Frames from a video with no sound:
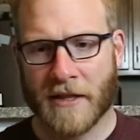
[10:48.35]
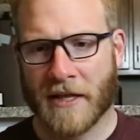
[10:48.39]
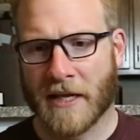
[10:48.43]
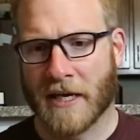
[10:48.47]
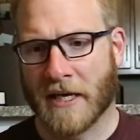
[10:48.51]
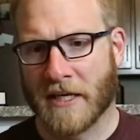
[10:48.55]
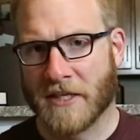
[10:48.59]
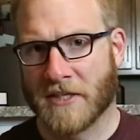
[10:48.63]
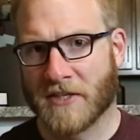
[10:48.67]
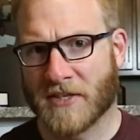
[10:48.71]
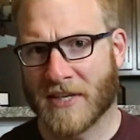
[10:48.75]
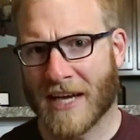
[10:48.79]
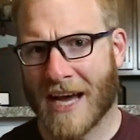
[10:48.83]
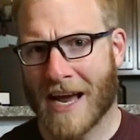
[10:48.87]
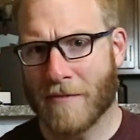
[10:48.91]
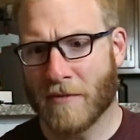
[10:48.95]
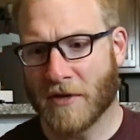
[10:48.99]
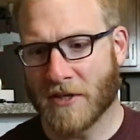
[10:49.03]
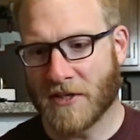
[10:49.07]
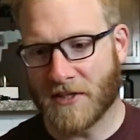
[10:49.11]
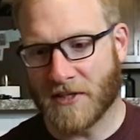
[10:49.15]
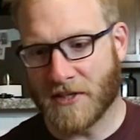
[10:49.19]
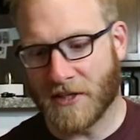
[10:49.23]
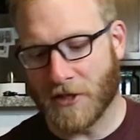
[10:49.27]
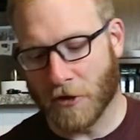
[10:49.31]
the
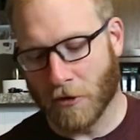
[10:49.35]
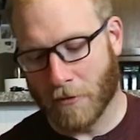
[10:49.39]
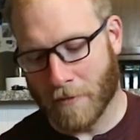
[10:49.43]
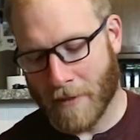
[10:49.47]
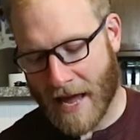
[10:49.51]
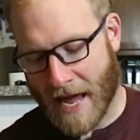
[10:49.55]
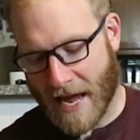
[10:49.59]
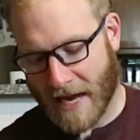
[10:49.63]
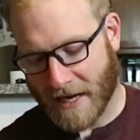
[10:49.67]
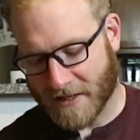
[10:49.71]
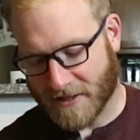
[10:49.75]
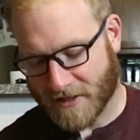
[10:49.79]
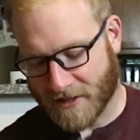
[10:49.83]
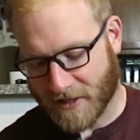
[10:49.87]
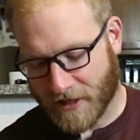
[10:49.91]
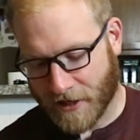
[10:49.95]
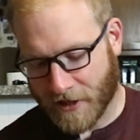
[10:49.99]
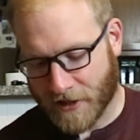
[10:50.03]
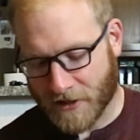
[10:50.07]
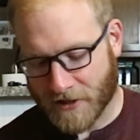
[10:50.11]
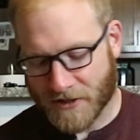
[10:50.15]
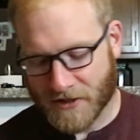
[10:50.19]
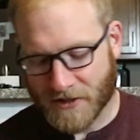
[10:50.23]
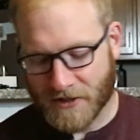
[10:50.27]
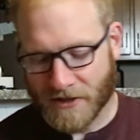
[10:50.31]
CYMA Steel
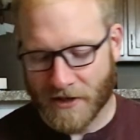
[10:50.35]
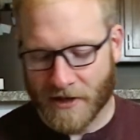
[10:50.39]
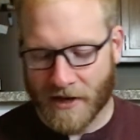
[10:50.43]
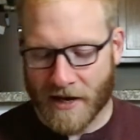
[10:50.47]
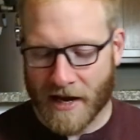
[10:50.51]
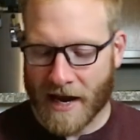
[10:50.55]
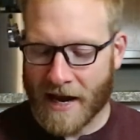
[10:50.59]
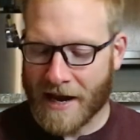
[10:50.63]
magazines,